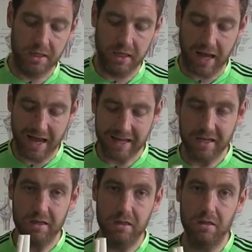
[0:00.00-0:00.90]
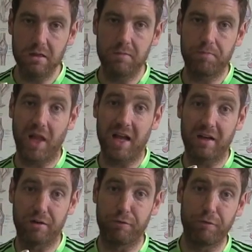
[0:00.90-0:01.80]
the ankle
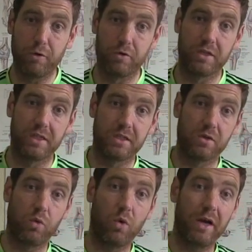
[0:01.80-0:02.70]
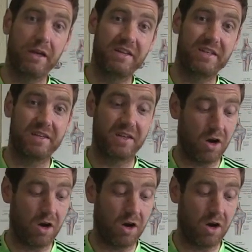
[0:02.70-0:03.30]
and foot is quite